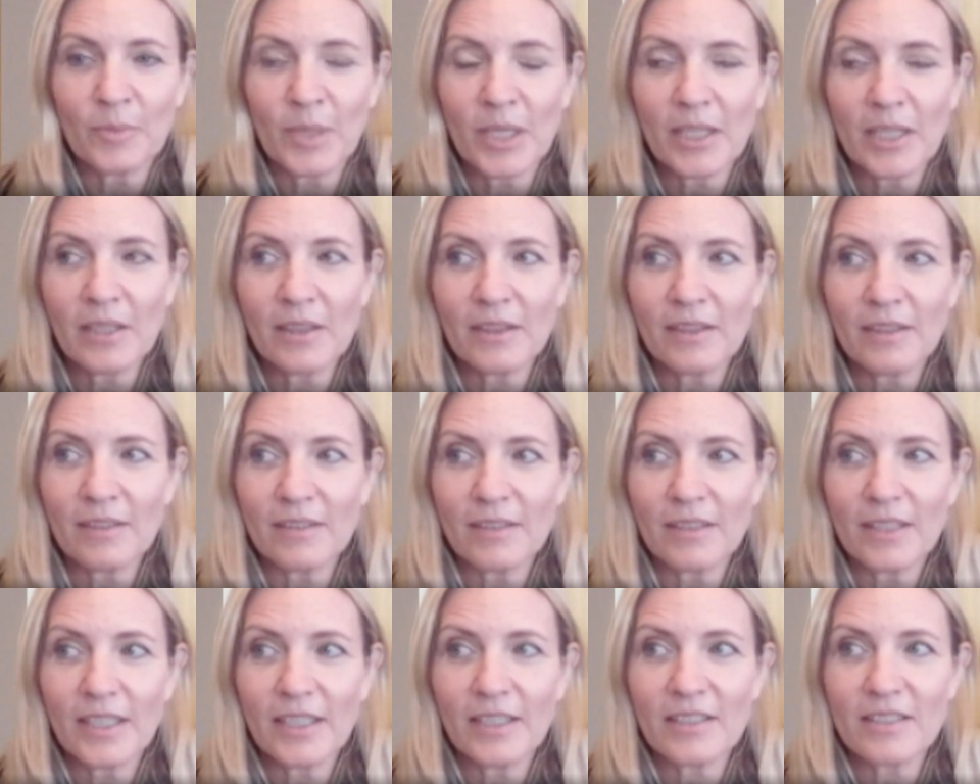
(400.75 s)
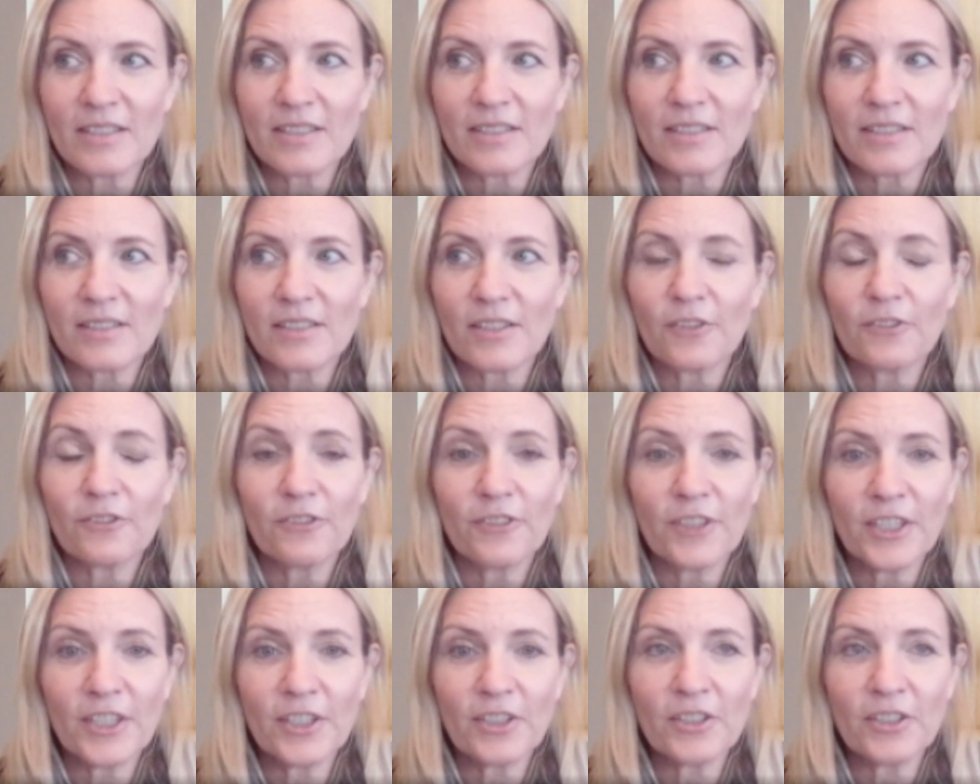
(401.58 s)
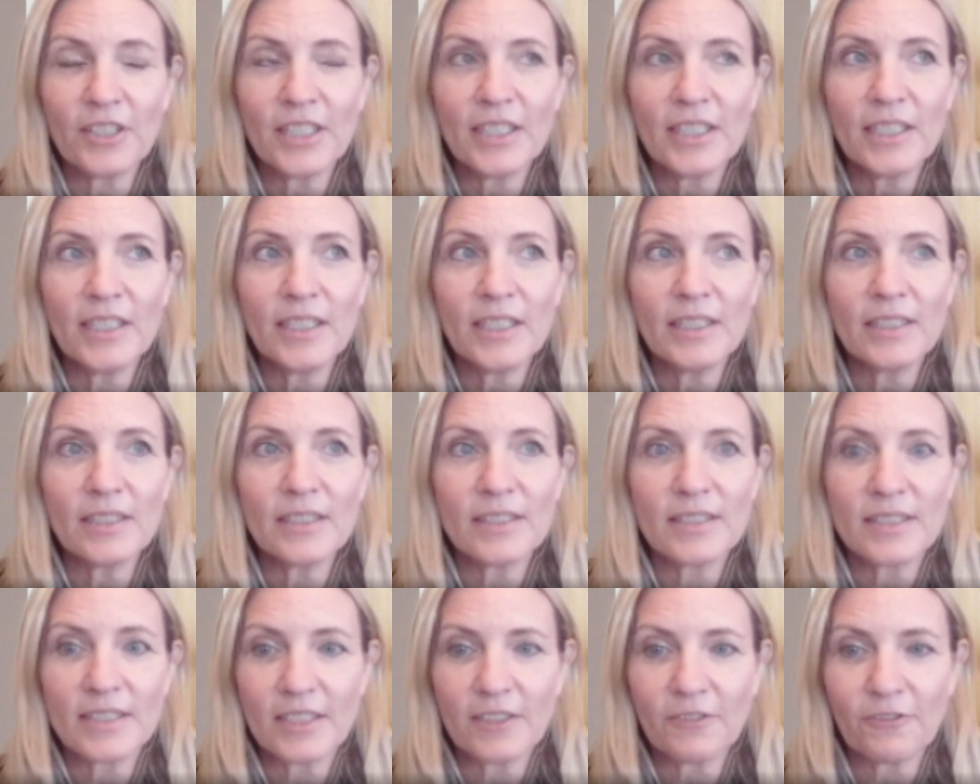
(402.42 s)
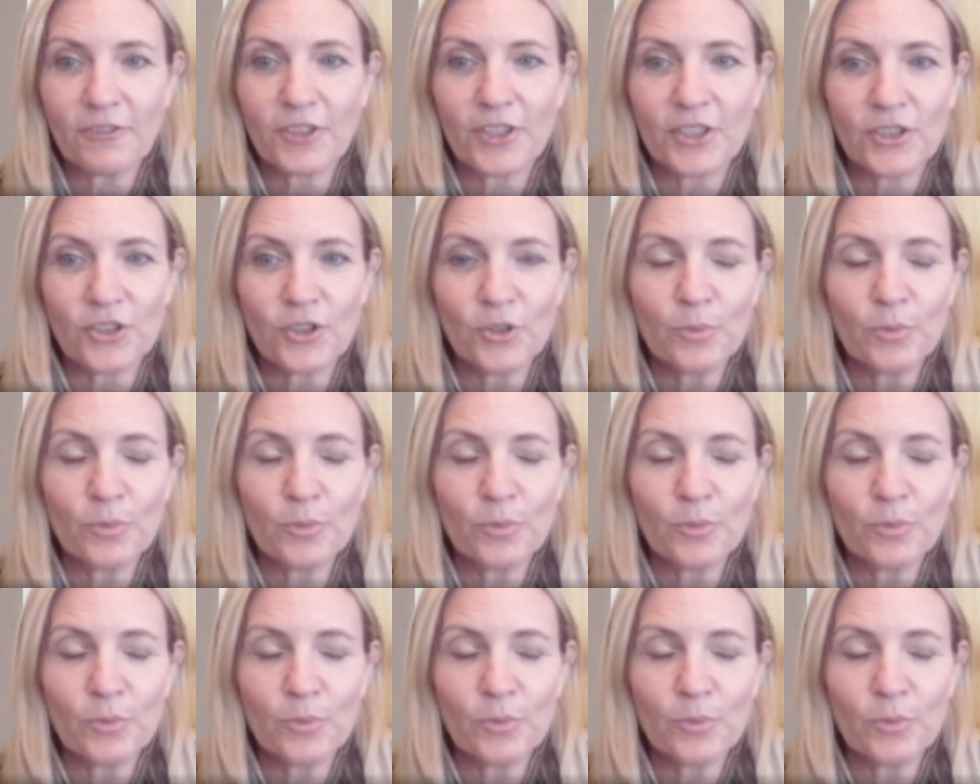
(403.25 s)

and it's very different.